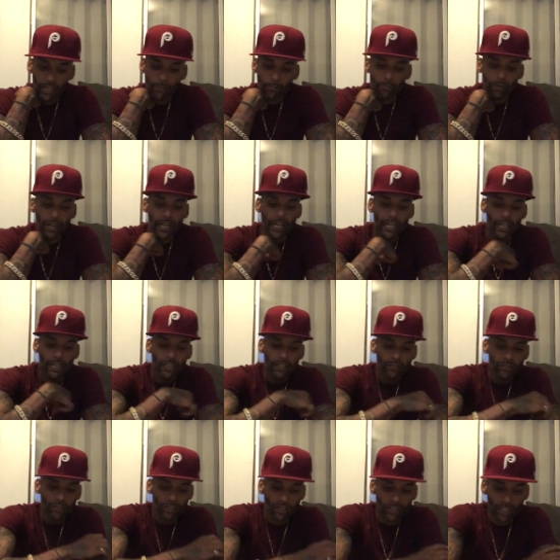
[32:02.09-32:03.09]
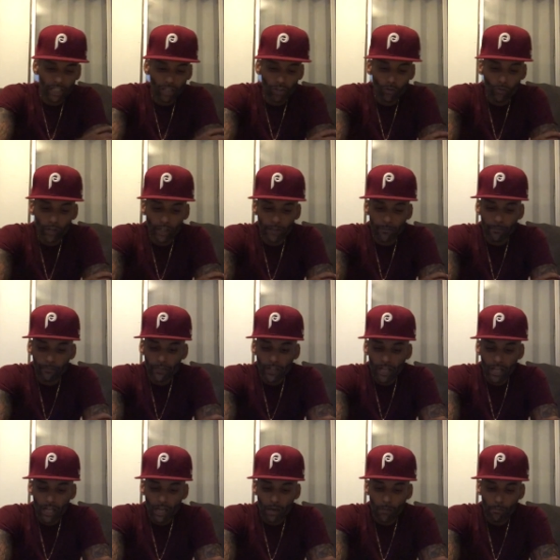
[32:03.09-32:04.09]
a pain to deal with,
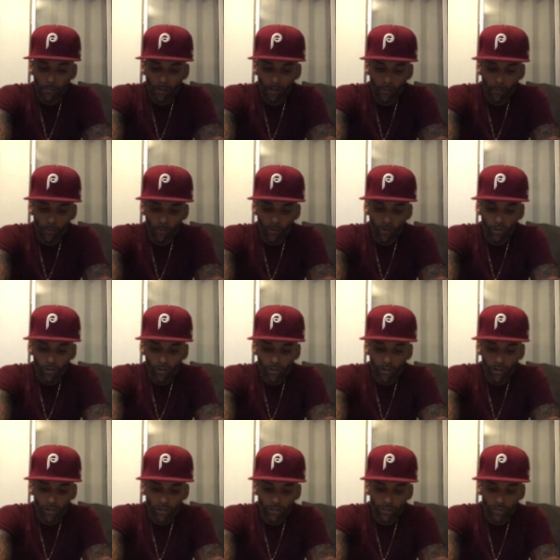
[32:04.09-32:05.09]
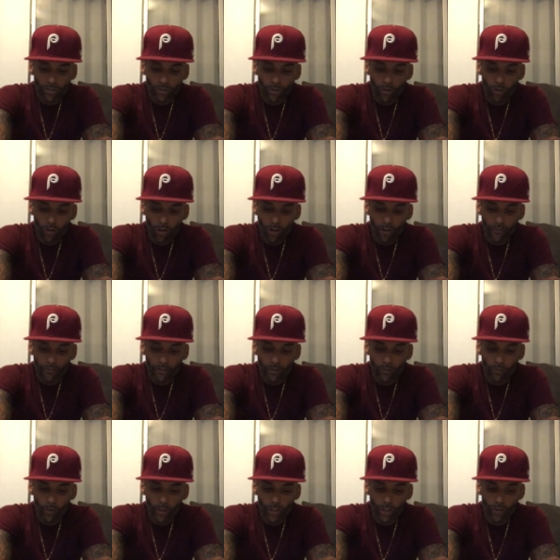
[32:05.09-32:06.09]
but more so
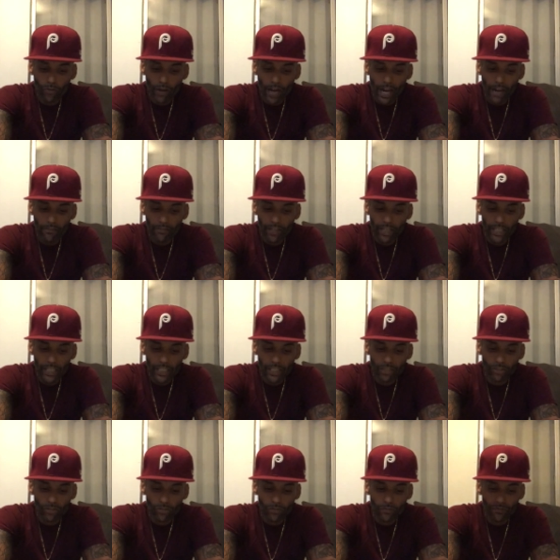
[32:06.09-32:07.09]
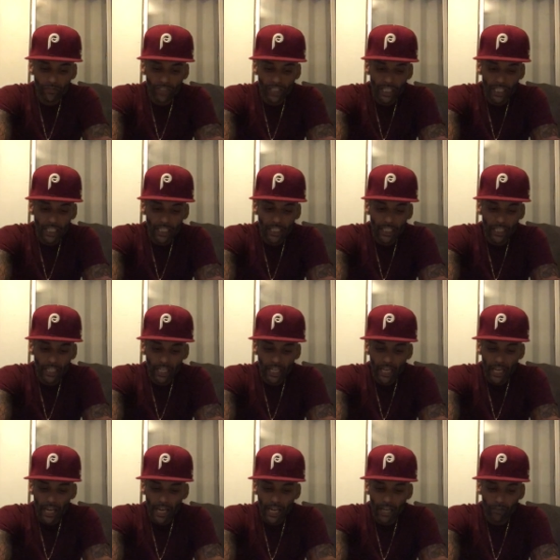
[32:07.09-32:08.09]
often when you have kids, you've seen
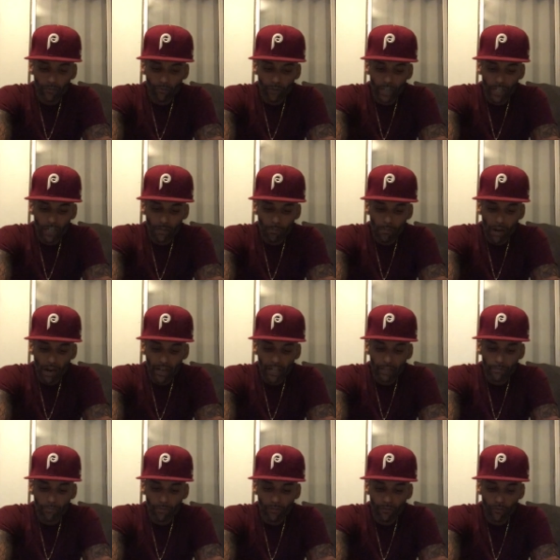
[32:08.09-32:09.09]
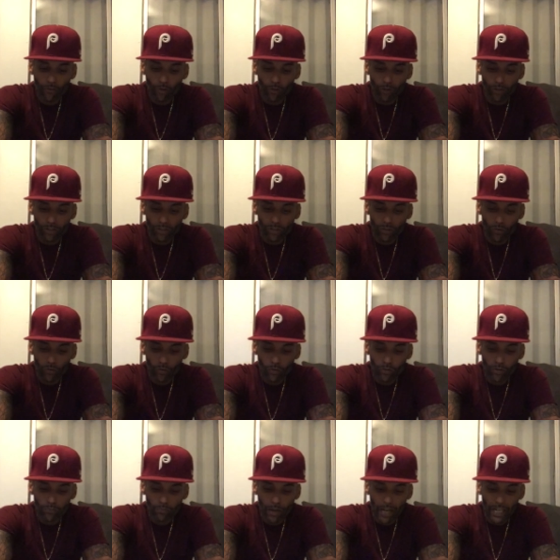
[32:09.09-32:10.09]
and read about it before.
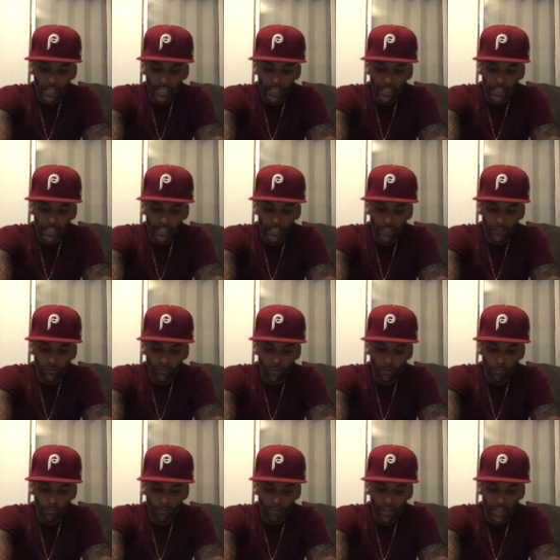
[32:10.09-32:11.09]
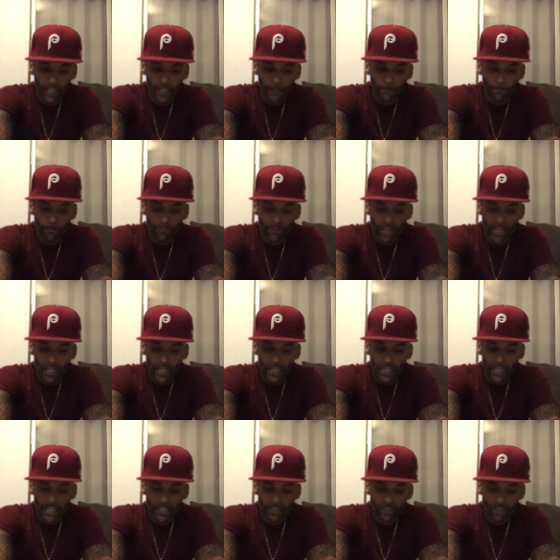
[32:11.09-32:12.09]
Schools banning kids from bringing
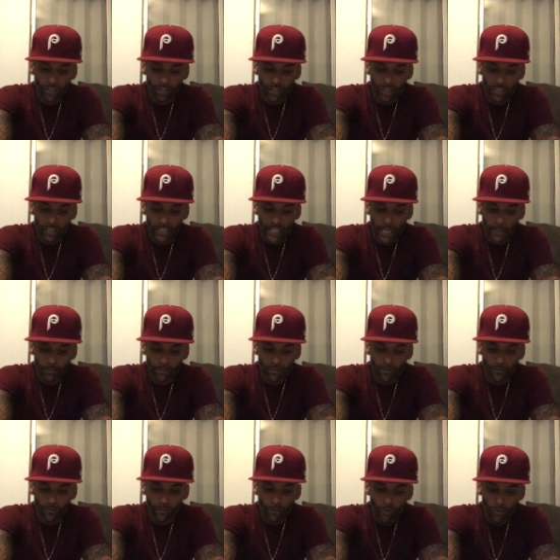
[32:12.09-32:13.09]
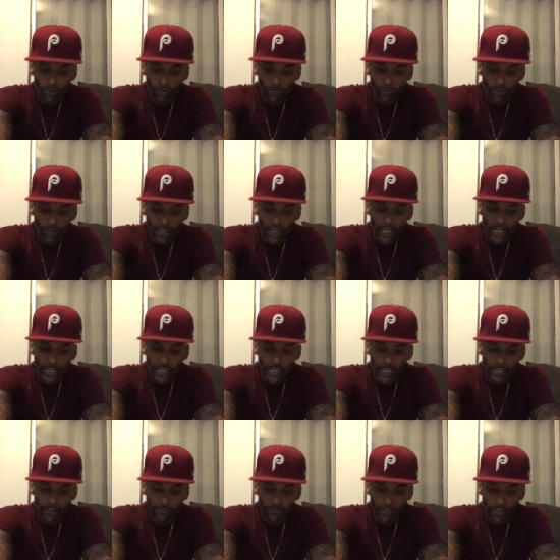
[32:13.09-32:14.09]
in certain types of food,
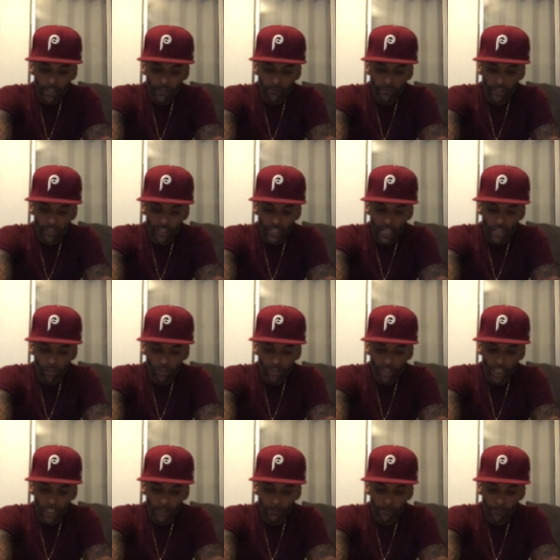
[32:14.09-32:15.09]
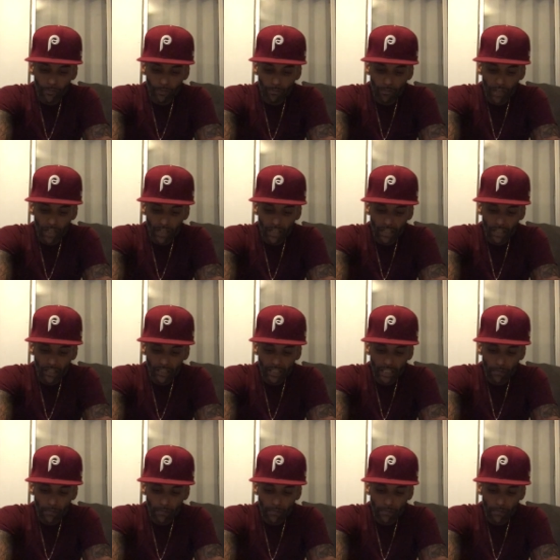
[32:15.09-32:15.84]
even if it's healthy, because